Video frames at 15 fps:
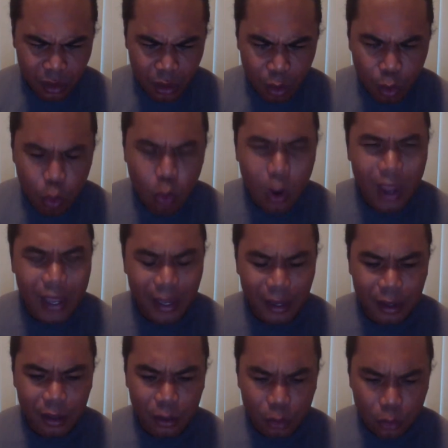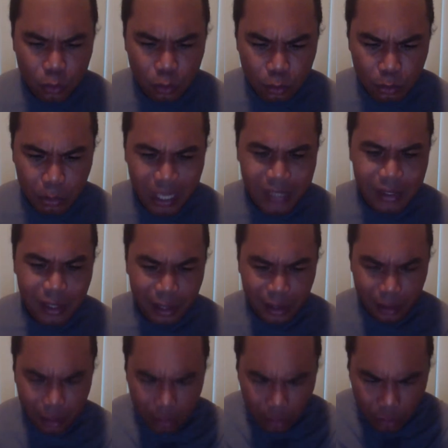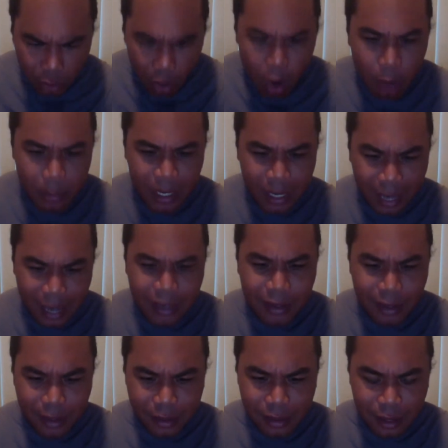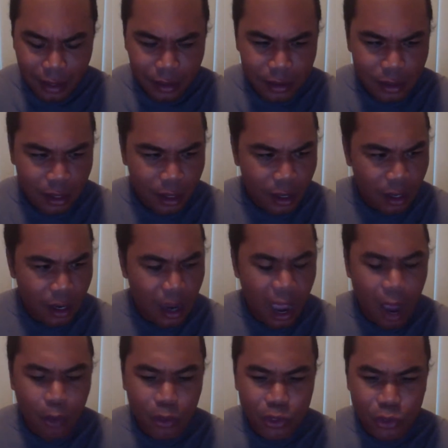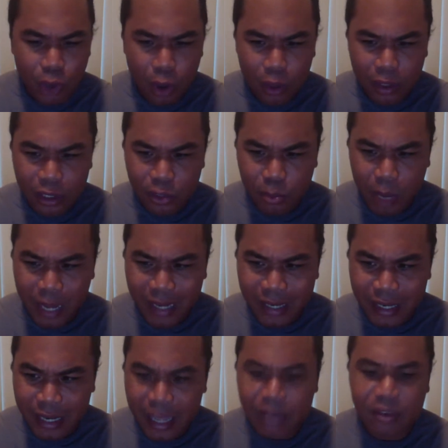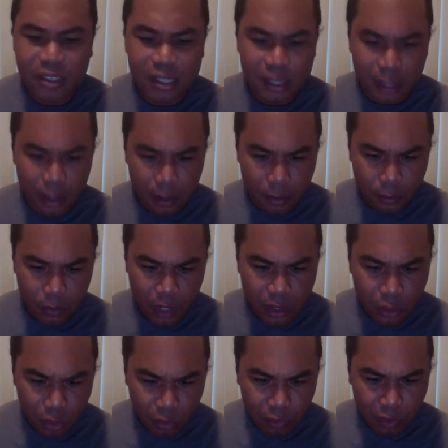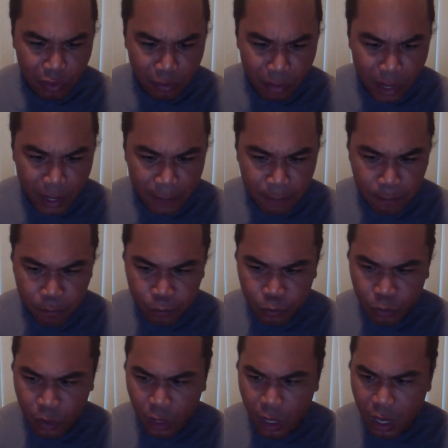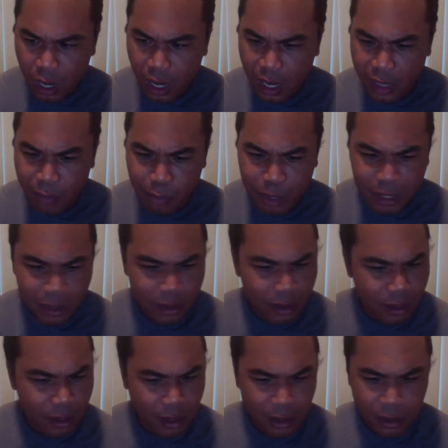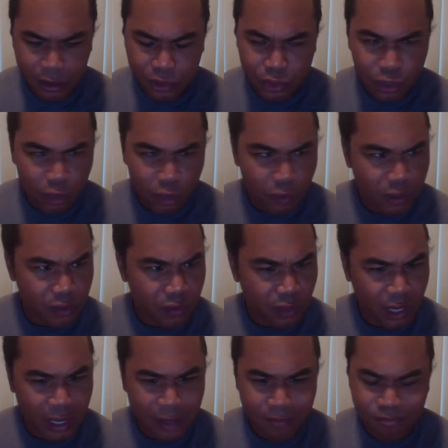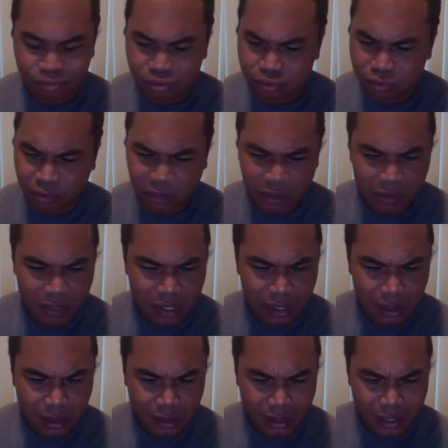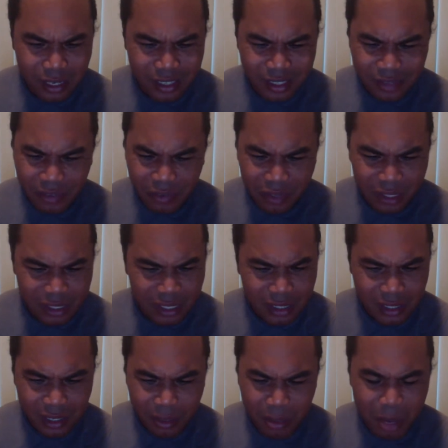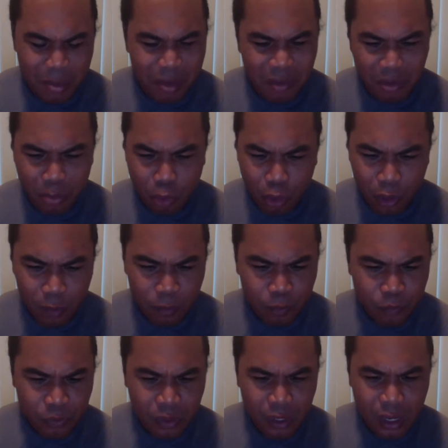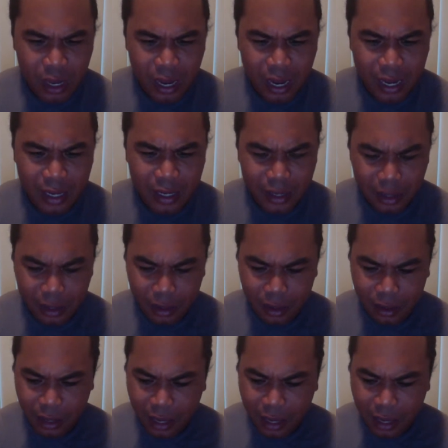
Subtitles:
who I basically taught me a lot of these things. I was taught this by a Navy SEAL. He's a good friend of mine. I've been in the service for like 15, 16, maybe even more. And he